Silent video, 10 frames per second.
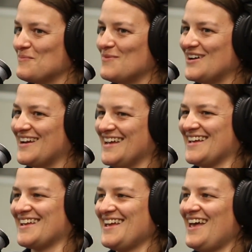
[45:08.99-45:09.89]
But
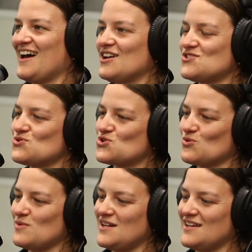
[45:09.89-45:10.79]
on social
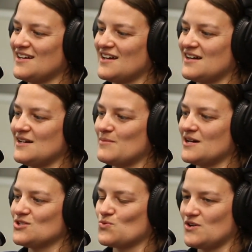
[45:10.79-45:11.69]
media, I am
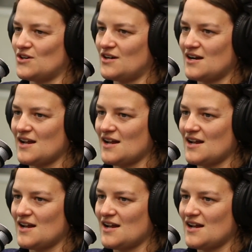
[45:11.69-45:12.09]
on Twitter.